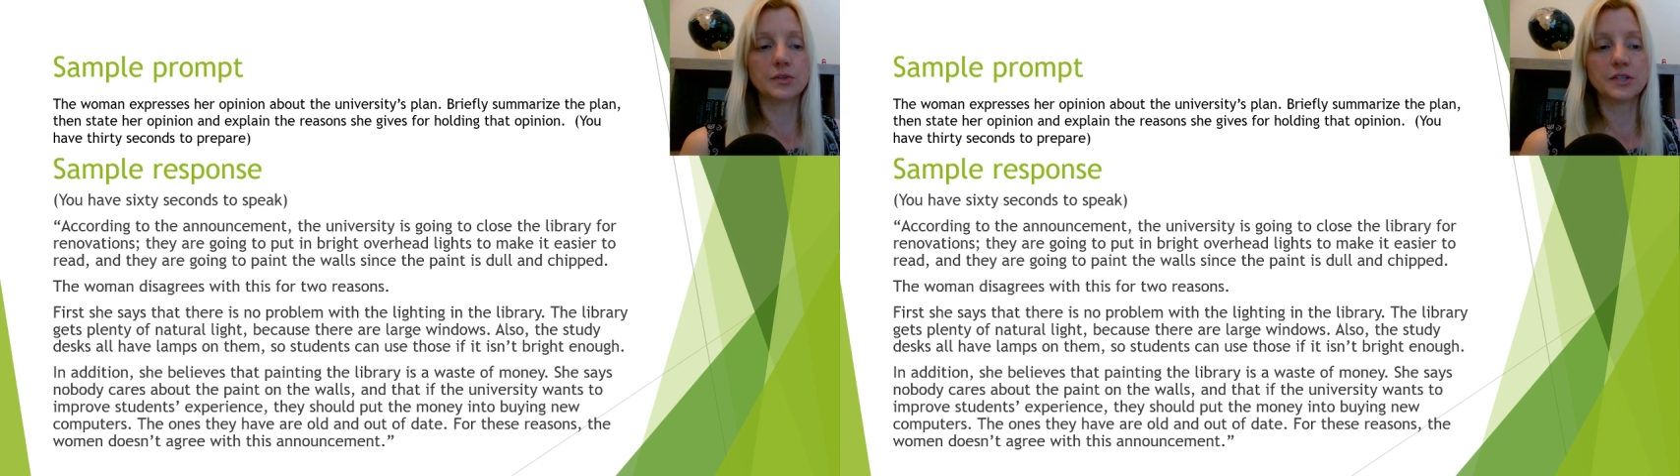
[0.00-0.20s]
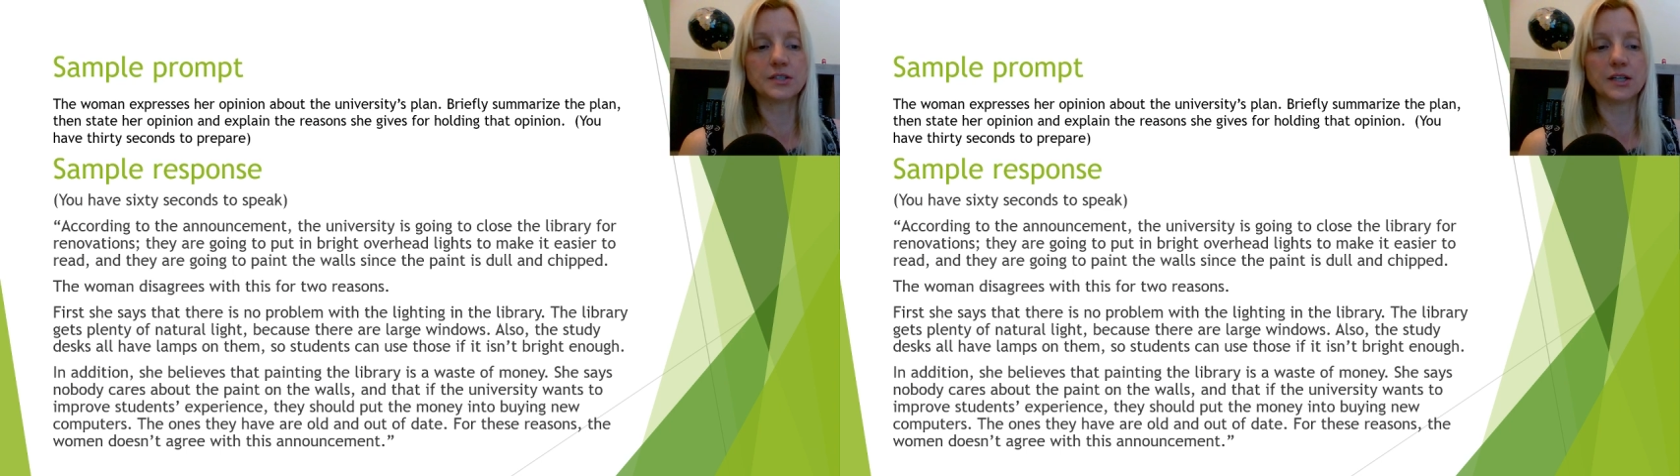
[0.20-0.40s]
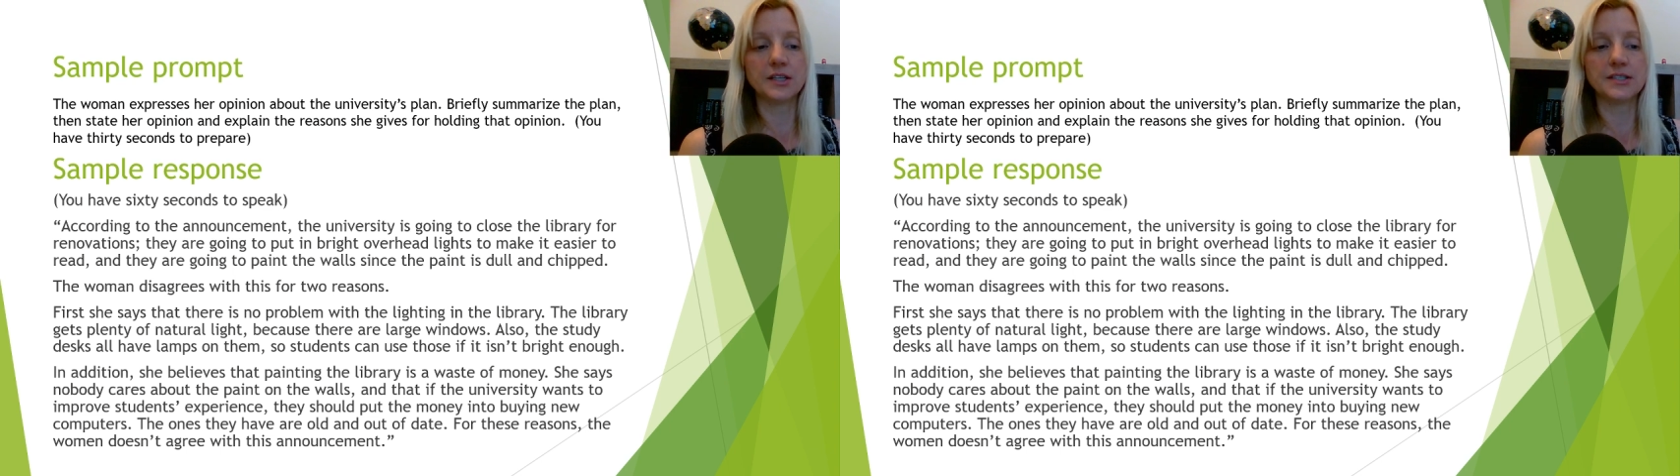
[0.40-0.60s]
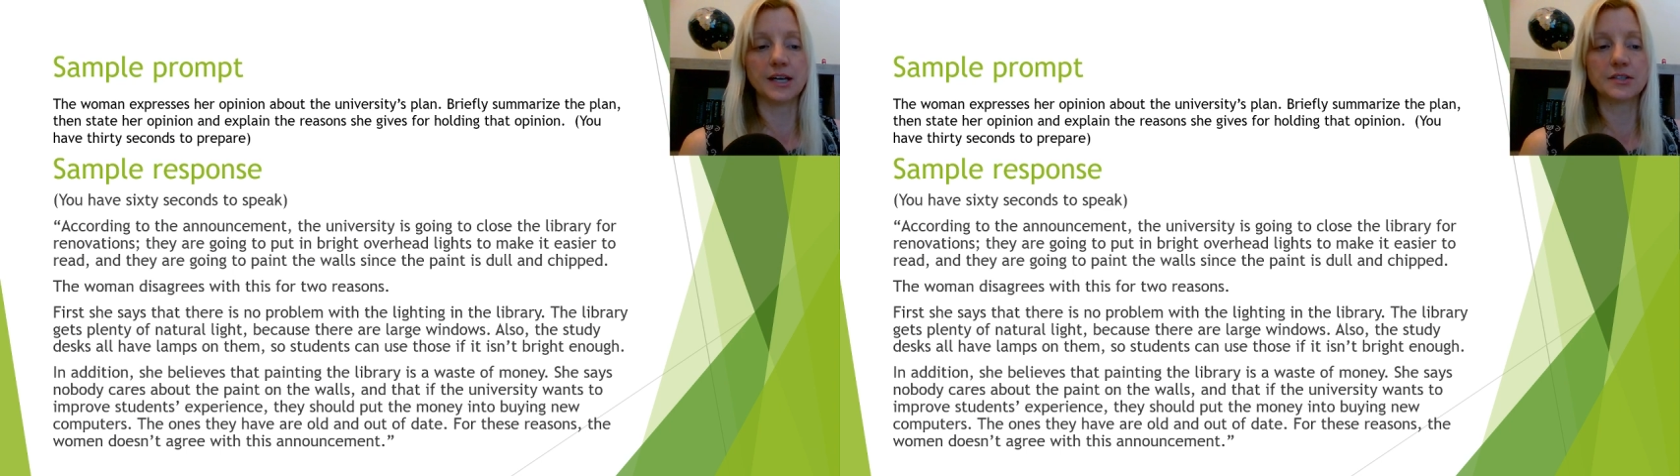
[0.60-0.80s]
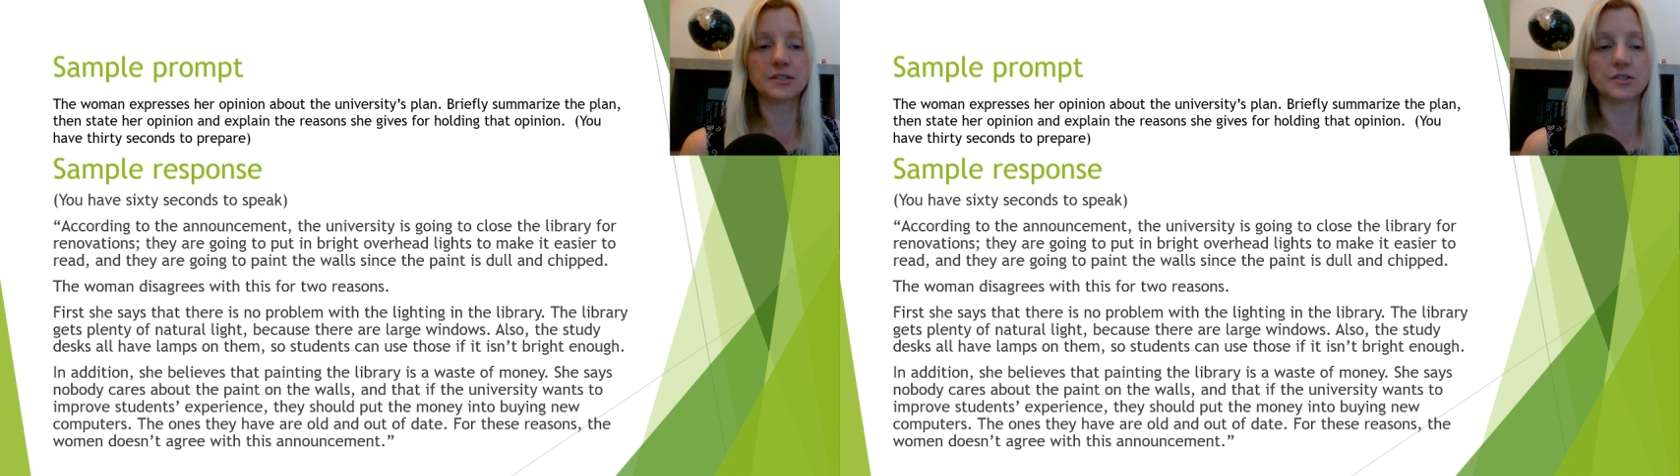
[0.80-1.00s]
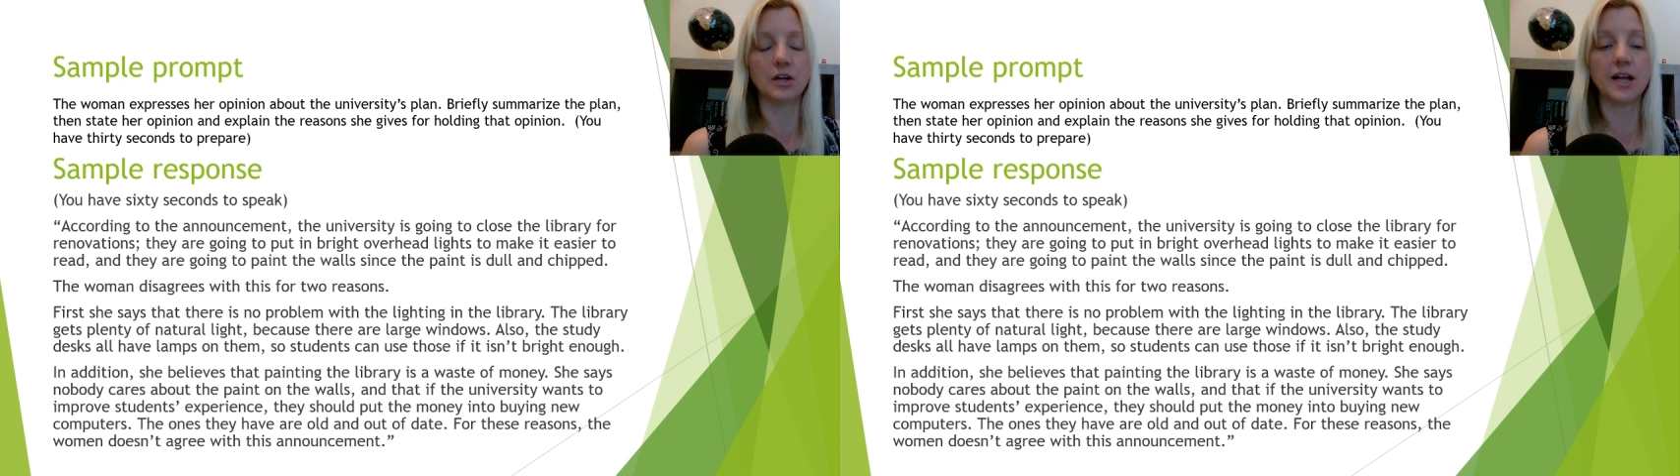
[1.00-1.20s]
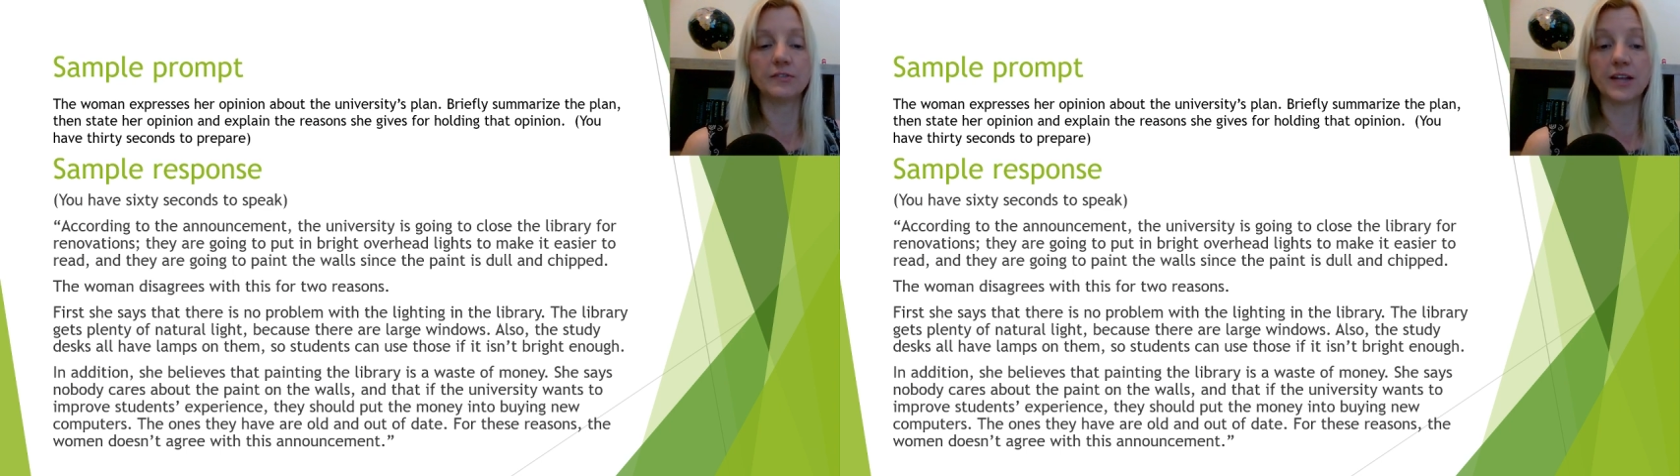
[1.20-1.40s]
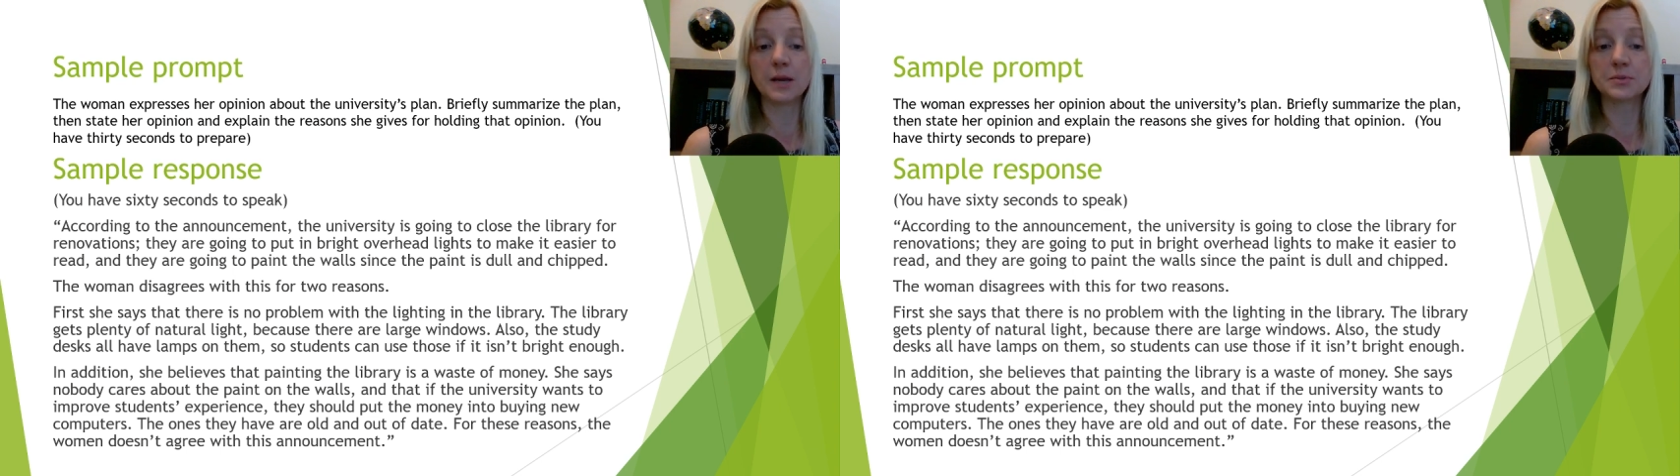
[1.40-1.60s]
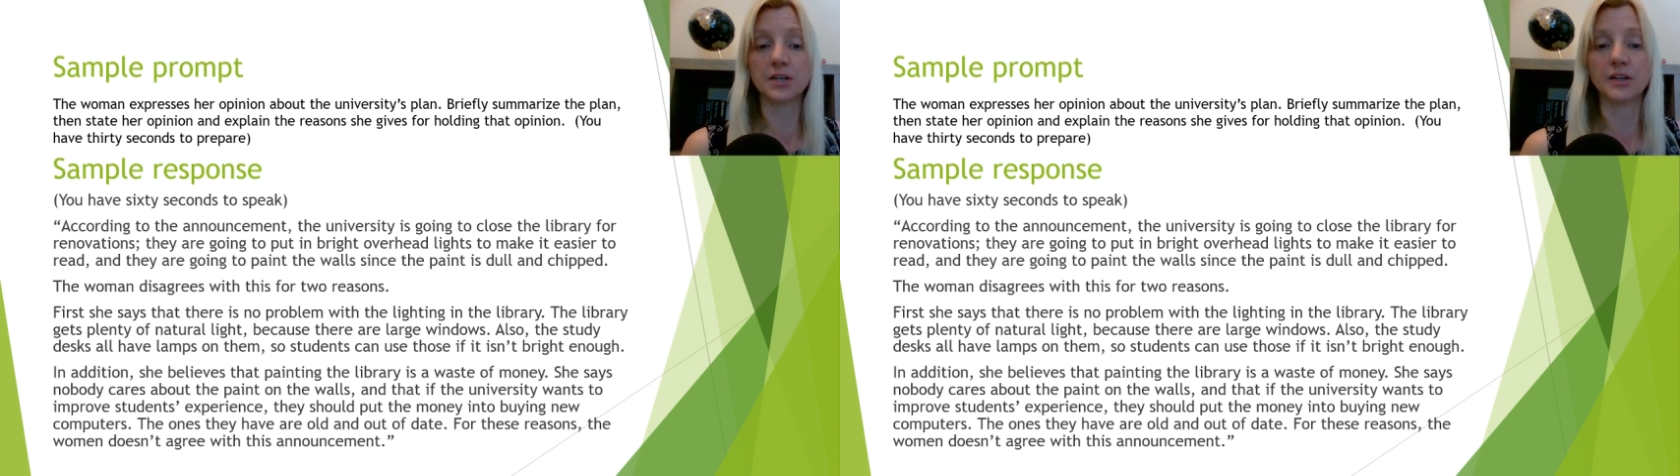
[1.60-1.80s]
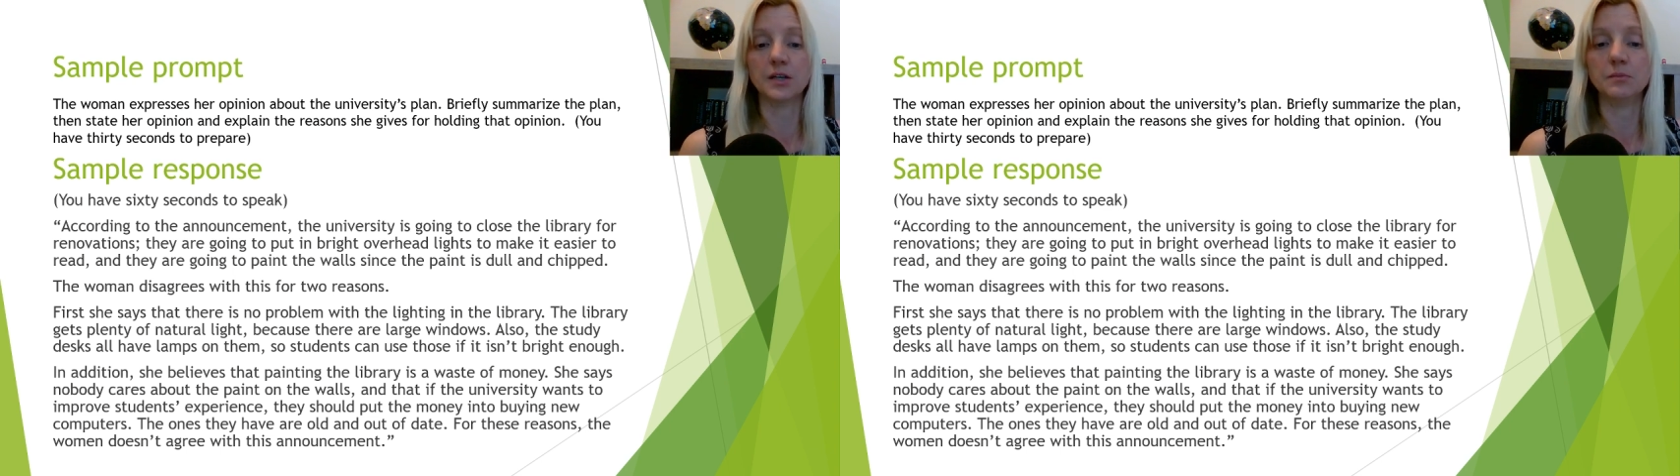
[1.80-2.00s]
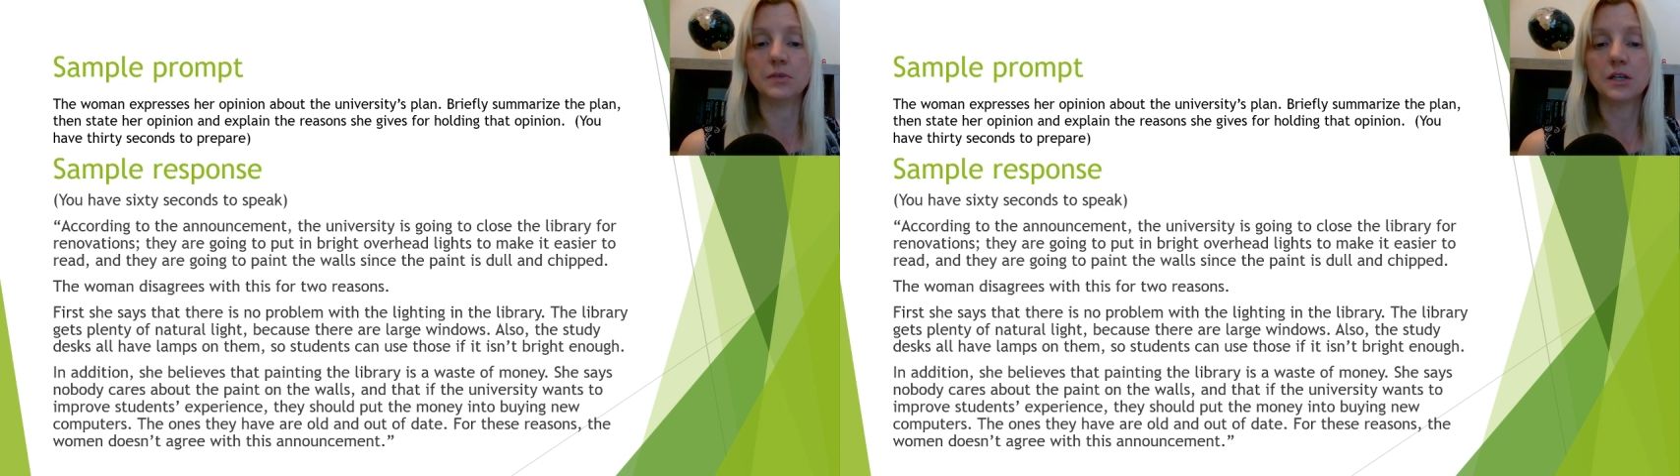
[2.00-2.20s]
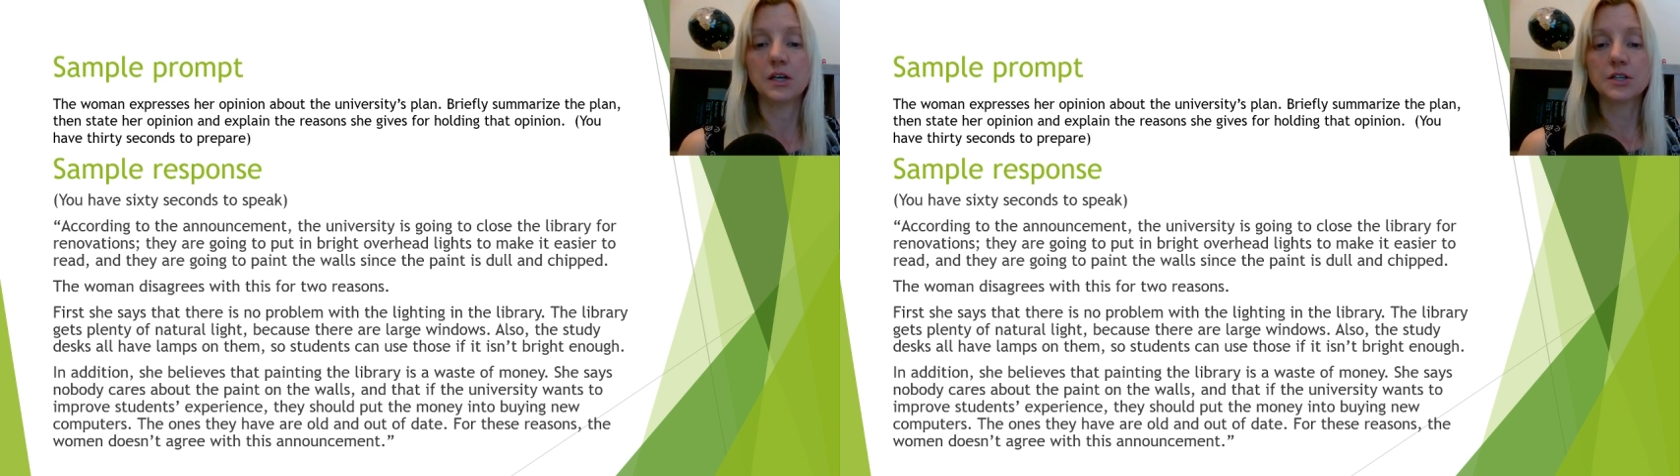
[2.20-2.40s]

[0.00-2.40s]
the study desks all have lamps on them,